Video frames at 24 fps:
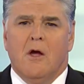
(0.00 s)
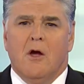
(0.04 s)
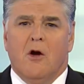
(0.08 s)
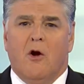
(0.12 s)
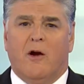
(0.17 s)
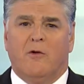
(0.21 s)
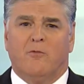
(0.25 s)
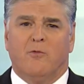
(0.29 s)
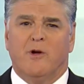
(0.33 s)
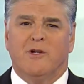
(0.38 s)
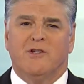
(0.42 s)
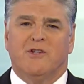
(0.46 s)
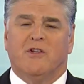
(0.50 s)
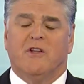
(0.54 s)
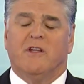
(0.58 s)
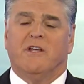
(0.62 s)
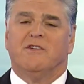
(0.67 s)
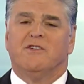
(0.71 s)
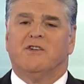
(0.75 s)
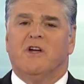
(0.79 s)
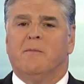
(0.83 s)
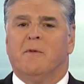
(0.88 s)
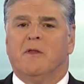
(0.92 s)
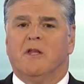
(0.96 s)
Right, recently,
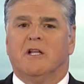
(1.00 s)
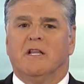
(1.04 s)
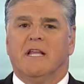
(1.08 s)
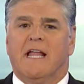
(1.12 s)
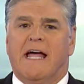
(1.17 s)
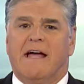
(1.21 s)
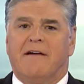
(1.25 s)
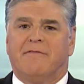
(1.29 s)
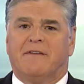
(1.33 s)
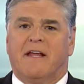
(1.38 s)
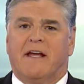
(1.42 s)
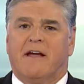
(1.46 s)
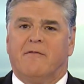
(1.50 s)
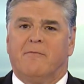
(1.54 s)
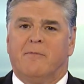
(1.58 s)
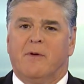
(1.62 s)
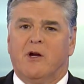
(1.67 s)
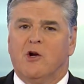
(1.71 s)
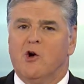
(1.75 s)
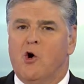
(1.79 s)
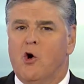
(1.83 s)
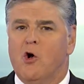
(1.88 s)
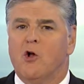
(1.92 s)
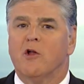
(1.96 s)
some of the left have
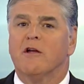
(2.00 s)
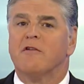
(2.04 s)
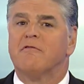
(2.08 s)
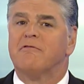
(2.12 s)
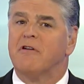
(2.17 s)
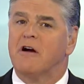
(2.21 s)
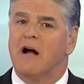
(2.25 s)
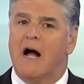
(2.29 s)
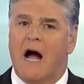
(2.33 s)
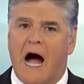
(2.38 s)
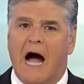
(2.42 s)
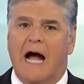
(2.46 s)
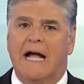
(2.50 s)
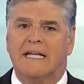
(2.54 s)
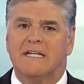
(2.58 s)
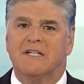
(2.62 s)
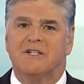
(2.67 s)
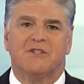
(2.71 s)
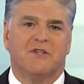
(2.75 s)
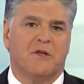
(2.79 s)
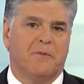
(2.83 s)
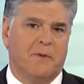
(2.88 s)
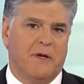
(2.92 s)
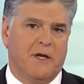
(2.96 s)
been calling for ICE
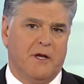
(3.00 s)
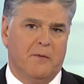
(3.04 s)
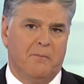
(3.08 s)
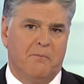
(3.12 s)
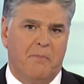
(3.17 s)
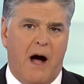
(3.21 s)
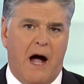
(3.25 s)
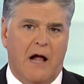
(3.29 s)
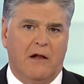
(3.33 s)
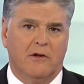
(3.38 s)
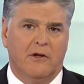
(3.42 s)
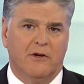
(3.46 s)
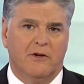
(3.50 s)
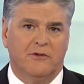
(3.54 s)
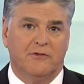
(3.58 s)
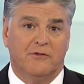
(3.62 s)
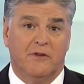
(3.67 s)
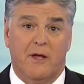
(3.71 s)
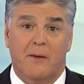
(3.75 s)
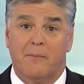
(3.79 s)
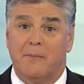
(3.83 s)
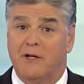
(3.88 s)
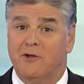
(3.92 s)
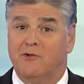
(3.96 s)
to be abolished.
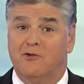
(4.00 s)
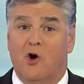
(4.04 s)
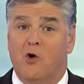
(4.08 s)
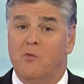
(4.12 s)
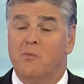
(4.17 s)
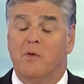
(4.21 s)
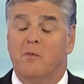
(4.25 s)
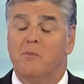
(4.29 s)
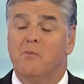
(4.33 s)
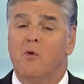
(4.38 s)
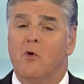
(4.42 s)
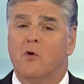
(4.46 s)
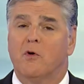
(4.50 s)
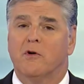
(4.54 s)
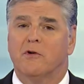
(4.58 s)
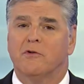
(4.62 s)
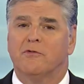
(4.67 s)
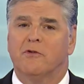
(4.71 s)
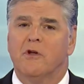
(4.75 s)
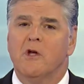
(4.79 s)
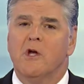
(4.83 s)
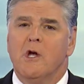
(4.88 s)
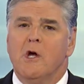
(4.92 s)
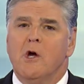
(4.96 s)
That means open
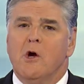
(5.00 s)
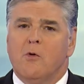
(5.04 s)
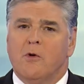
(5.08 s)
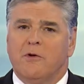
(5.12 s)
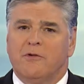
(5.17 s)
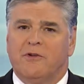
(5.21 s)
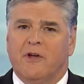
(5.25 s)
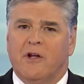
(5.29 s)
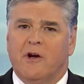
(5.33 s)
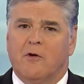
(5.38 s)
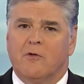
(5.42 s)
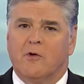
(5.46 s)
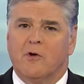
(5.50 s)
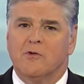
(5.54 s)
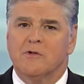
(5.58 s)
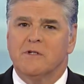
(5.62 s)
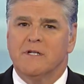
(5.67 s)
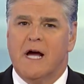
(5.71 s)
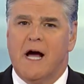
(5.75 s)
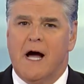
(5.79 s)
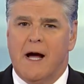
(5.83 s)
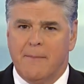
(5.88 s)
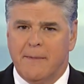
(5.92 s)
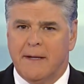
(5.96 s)
borders. We sent our own
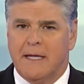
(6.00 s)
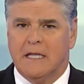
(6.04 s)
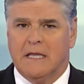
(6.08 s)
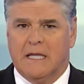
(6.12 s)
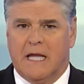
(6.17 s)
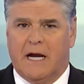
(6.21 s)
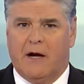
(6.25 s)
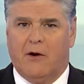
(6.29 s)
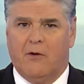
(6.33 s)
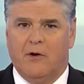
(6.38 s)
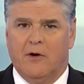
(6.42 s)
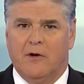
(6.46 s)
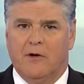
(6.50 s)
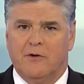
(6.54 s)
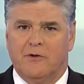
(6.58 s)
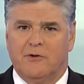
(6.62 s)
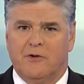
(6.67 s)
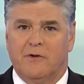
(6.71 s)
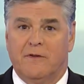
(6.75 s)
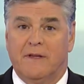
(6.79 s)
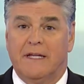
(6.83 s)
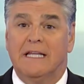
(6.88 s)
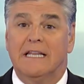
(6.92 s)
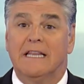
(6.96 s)
Tomi Lahren
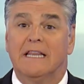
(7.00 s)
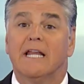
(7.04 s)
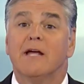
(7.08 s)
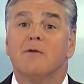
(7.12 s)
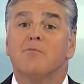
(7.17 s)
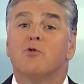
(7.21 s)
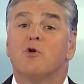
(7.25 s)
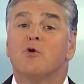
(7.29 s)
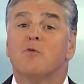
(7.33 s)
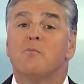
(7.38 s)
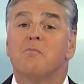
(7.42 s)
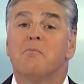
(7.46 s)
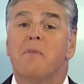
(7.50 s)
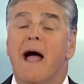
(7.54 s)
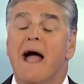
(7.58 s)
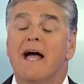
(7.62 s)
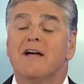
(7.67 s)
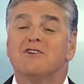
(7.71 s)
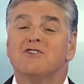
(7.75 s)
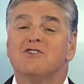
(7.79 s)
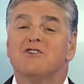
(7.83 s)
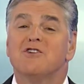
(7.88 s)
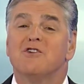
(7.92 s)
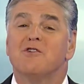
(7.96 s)
to the liberal
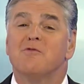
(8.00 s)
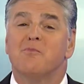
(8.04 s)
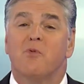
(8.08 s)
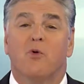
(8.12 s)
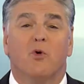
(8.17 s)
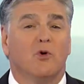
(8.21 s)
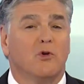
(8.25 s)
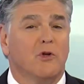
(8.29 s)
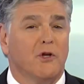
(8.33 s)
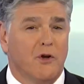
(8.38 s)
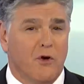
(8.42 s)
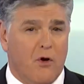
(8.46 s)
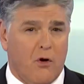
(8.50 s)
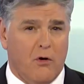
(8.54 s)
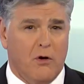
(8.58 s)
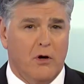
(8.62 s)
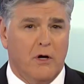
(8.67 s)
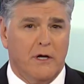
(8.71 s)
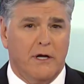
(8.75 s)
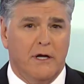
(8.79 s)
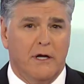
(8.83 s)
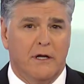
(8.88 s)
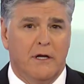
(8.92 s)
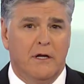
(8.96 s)
bastion of Portland,
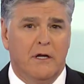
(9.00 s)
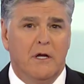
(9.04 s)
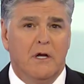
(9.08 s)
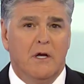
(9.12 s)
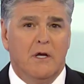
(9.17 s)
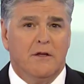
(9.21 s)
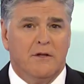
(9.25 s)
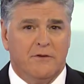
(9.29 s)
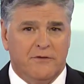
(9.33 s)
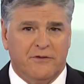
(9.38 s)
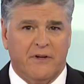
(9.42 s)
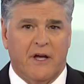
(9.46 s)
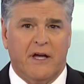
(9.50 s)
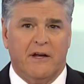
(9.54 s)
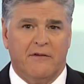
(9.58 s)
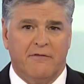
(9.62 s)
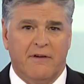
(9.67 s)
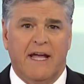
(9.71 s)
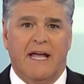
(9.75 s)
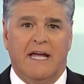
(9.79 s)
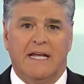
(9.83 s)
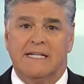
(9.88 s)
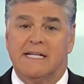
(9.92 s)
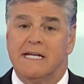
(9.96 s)
Oregon, the site of
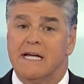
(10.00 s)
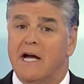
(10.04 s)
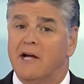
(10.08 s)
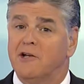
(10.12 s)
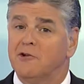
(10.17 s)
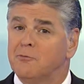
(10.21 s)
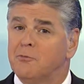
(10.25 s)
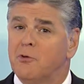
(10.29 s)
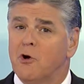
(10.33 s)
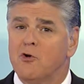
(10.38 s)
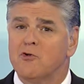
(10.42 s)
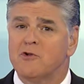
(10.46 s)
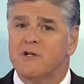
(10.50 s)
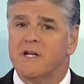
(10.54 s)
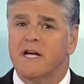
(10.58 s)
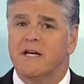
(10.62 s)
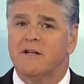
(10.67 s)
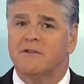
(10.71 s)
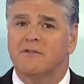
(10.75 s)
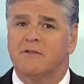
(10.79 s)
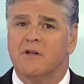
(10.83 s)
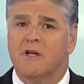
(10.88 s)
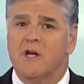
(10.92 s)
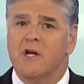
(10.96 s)
anti-ICE
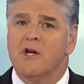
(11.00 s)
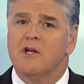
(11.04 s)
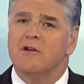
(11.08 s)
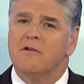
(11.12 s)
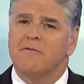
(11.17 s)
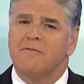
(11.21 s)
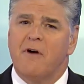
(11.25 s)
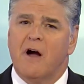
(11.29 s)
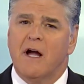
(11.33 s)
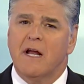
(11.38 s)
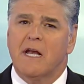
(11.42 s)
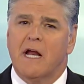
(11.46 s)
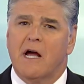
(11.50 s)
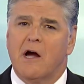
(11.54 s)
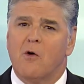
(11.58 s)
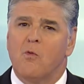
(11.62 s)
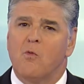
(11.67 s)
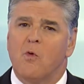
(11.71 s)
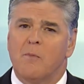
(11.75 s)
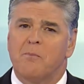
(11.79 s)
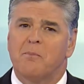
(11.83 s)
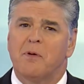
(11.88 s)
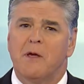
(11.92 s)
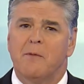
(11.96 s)
protests, to find out
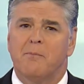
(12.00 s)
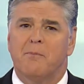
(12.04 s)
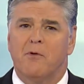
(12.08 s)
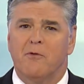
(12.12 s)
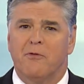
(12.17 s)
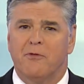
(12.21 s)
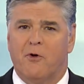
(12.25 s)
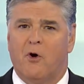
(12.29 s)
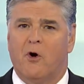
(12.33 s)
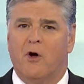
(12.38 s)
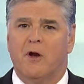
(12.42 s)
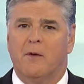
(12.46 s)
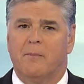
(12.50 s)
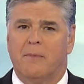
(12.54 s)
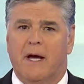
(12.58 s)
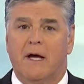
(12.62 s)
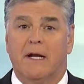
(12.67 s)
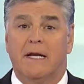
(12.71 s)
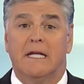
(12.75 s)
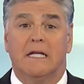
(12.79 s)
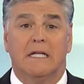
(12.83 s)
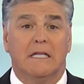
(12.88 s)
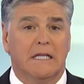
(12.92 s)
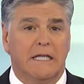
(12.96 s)
what people thought
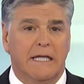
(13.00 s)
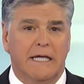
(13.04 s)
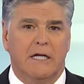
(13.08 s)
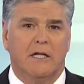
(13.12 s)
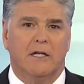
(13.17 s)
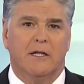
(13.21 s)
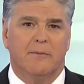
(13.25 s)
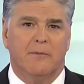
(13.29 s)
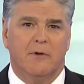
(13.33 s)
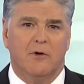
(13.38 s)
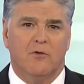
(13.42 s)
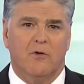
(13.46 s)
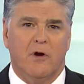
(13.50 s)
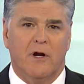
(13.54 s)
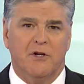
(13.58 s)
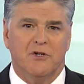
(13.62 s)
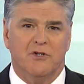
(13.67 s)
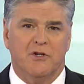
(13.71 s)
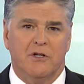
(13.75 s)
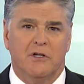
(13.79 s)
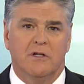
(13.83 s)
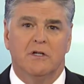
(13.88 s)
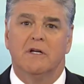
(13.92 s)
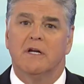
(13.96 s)
about illegal
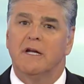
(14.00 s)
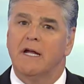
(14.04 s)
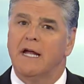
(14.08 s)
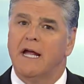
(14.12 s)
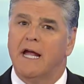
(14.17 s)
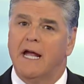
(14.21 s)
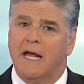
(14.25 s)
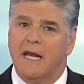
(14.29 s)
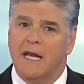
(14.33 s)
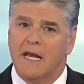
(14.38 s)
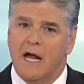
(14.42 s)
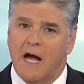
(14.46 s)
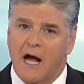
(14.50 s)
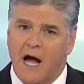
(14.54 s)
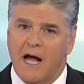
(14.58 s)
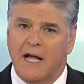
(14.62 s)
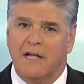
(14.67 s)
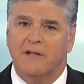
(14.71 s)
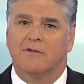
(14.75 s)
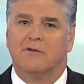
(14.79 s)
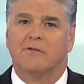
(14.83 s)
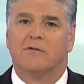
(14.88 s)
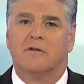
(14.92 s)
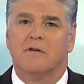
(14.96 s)
immigration and
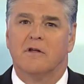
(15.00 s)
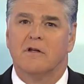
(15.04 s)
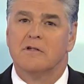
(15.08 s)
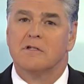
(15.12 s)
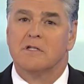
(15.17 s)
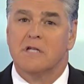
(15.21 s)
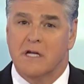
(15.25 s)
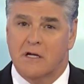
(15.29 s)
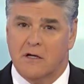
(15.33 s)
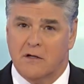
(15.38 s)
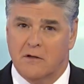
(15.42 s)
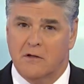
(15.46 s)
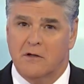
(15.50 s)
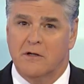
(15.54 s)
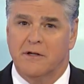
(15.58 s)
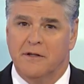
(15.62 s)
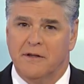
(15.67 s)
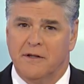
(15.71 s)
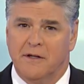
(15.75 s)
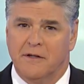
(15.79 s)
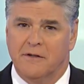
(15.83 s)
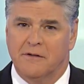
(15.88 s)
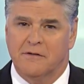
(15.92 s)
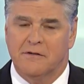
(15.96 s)
ICE. Let's take a look at
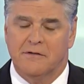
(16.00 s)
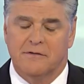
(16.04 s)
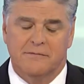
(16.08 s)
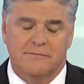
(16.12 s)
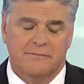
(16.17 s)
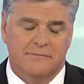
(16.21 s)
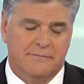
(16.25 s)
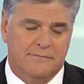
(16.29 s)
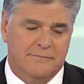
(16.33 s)
this.